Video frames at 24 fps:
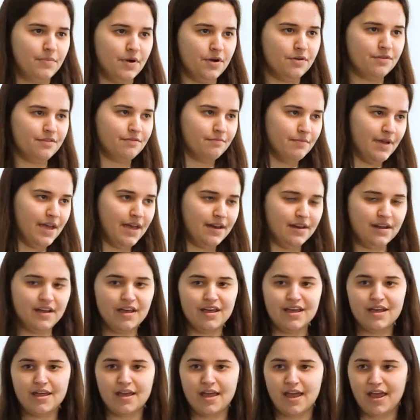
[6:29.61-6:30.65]
both
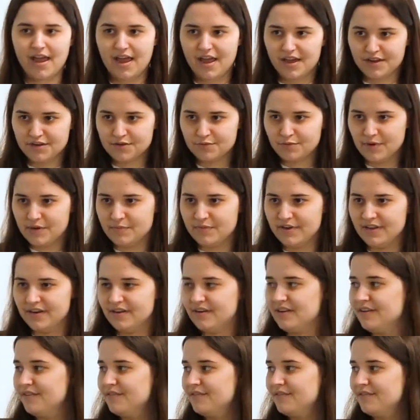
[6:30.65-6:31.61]
men and women.